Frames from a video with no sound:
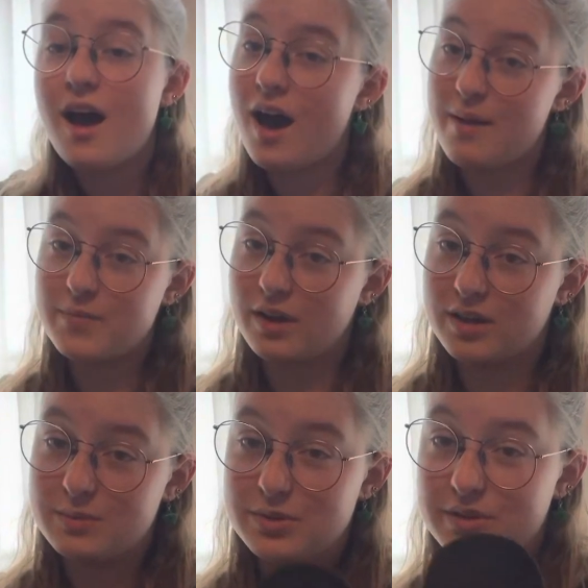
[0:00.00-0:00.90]
I'm not
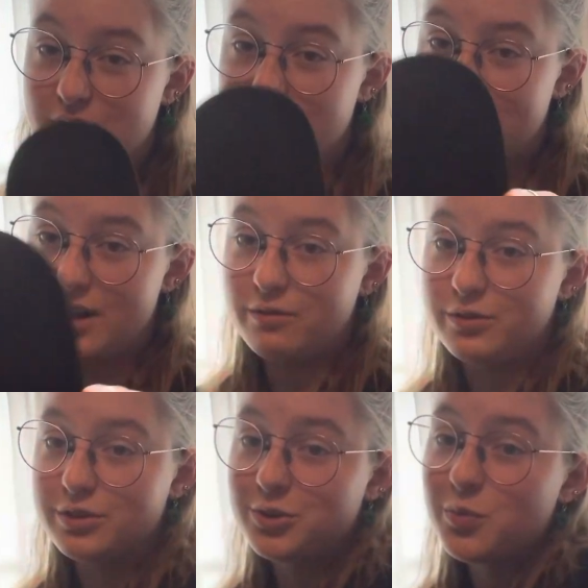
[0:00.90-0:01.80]
going to be doing that right now for
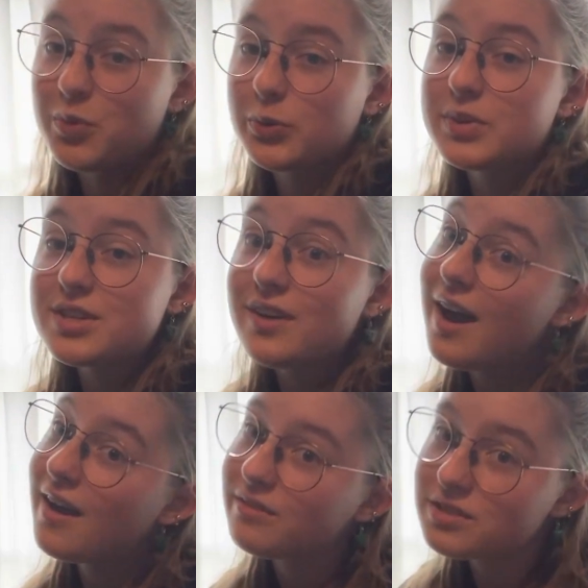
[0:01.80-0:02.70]
the sole purpose of I
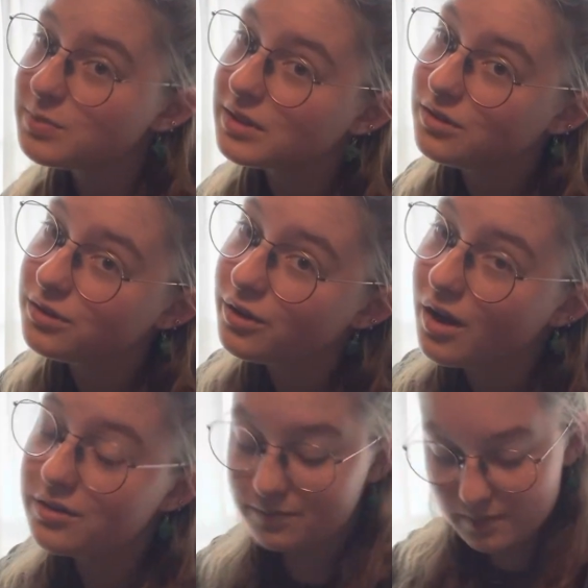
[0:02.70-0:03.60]
have to speak to you
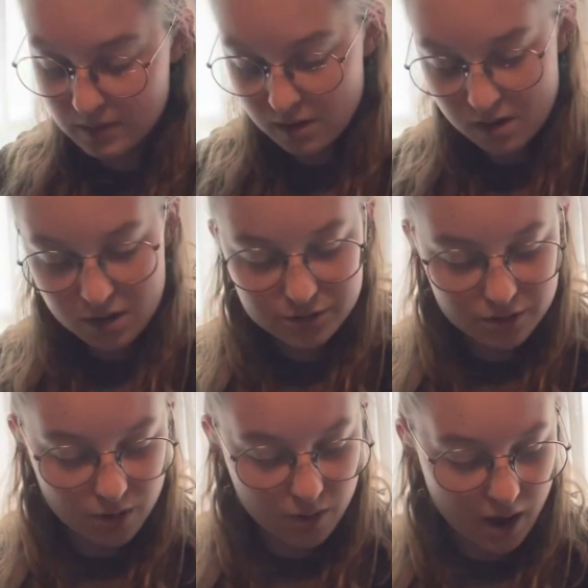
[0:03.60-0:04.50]
guys.
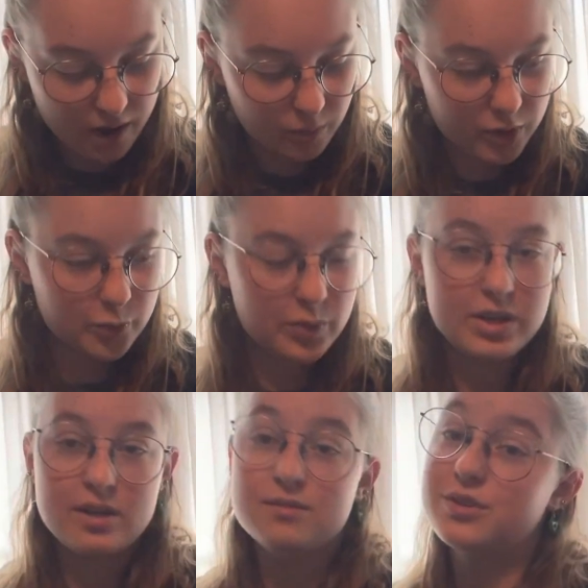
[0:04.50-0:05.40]
So I don't want to
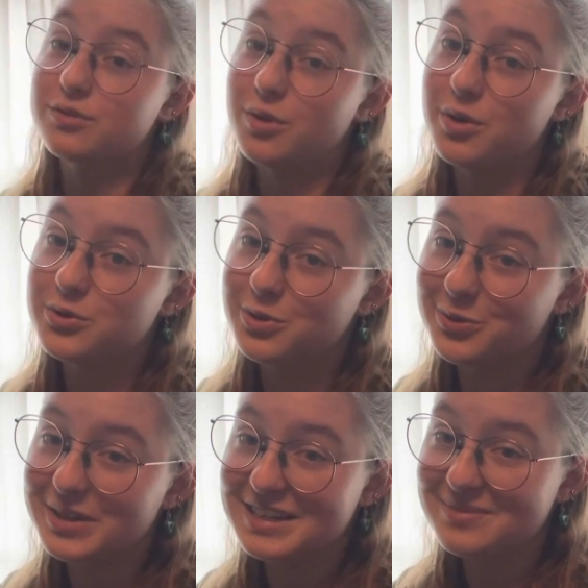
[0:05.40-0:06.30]
be just gross with a
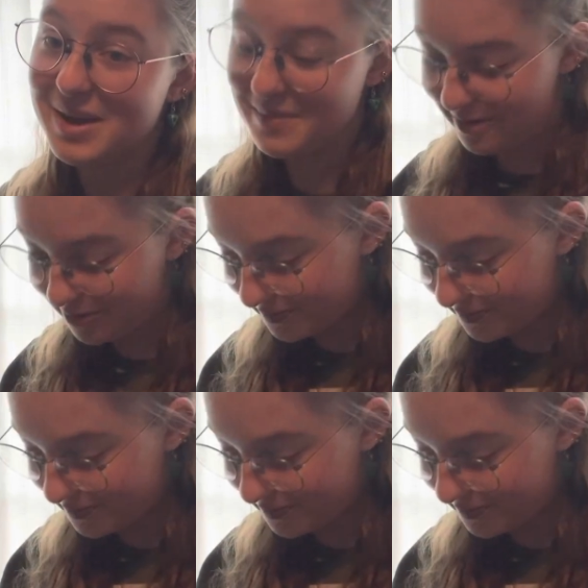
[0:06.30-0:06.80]
reed in my mouth.